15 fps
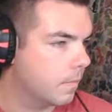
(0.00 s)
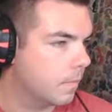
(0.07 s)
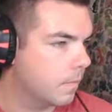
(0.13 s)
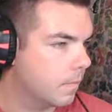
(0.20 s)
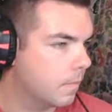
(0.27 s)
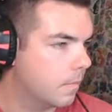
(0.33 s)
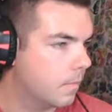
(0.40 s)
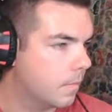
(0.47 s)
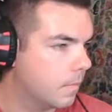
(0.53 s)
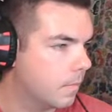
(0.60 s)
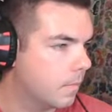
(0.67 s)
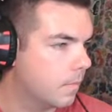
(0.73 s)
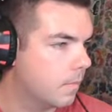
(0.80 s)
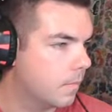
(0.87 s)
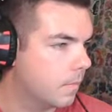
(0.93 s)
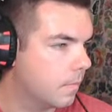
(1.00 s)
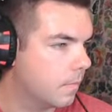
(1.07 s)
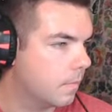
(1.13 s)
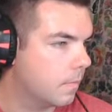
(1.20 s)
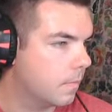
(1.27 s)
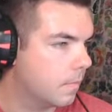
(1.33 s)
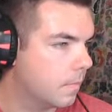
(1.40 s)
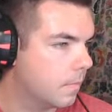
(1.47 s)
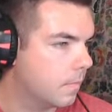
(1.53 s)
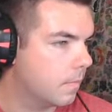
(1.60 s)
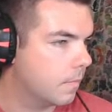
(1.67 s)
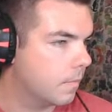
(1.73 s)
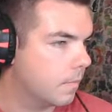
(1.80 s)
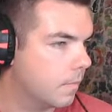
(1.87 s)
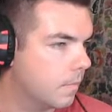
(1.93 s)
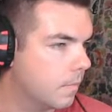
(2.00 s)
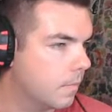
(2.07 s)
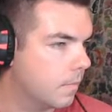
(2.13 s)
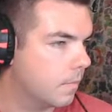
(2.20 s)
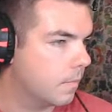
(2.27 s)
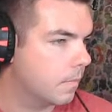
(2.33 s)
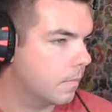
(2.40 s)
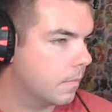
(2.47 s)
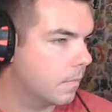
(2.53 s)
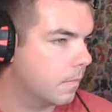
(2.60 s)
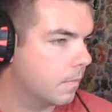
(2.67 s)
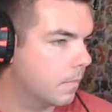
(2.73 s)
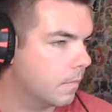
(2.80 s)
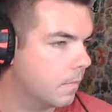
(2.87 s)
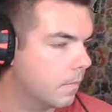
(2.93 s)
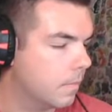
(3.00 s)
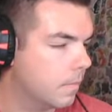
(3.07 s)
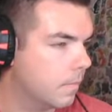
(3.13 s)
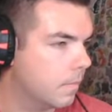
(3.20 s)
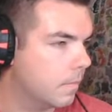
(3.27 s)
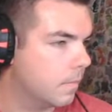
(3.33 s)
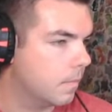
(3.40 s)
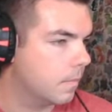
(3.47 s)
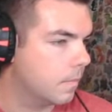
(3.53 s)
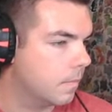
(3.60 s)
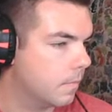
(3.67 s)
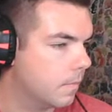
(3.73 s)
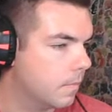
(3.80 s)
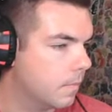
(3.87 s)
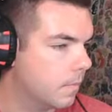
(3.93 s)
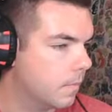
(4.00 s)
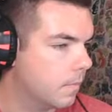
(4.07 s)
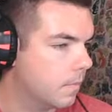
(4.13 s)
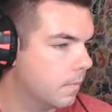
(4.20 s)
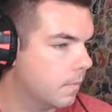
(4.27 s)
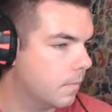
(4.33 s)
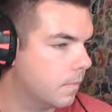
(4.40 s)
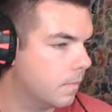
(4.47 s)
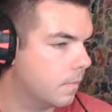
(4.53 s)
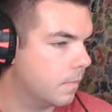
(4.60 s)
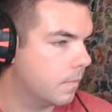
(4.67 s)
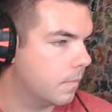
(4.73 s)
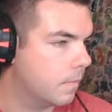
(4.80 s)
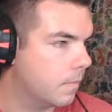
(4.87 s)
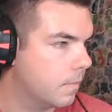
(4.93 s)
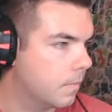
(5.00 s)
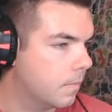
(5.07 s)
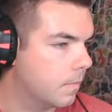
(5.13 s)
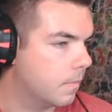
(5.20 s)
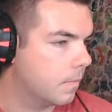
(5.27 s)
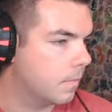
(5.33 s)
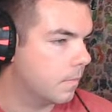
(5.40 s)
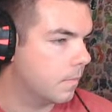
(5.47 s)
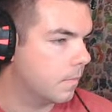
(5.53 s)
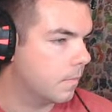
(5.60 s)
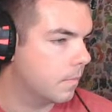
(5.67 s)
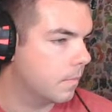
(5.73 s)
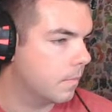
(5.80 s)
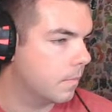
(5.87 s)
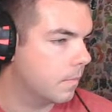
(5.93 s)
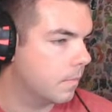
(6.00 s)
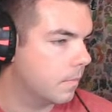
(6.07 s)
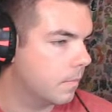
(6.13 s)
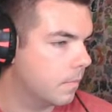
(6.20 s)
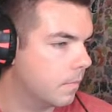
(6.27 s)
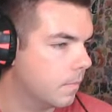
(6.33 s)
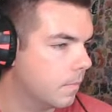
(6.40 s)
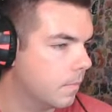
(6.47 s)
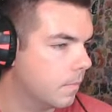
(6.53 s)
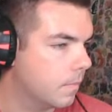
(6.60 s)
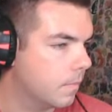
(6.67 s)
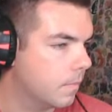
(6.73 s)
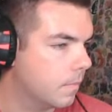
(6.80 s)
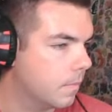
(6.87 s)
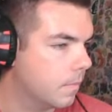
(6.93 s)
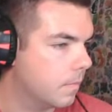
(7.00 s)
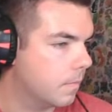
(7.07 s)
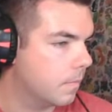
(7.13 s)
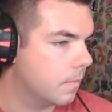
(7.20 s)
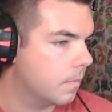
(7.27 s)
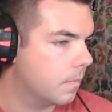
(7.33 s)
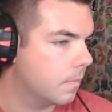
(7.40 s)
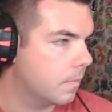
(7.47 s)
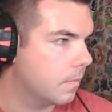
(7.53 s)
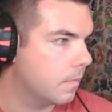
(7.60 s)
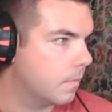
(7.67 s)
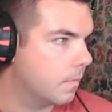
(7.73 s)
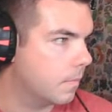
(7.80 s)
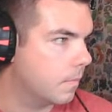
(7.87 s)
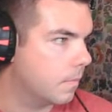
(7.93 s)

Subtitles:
No words are spoken by the person on screen.